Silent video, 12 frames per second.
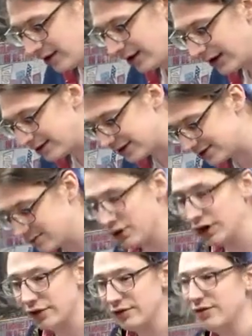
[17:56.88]
and as a
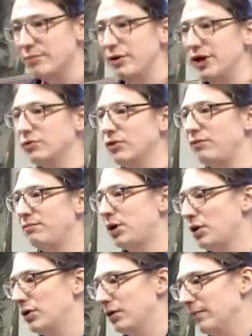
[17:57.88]
part of the Beowulf
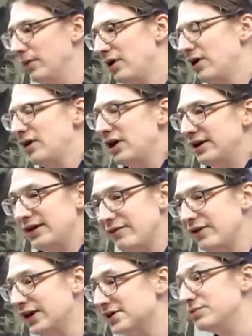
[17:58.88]
poem. And
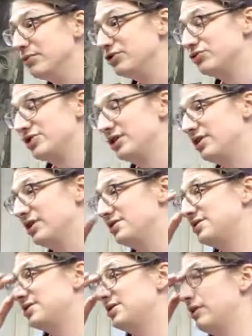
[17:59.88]
David has some interesting
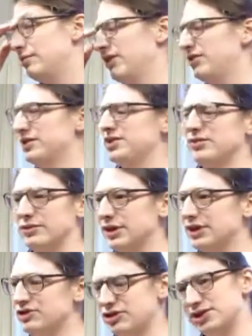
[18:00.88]
things to say about this in
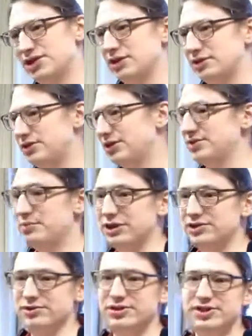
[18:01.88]
relation to
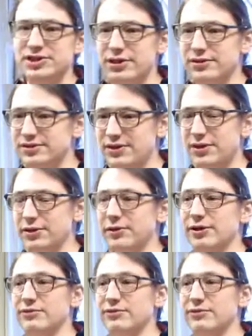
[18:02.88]
Spicer's theory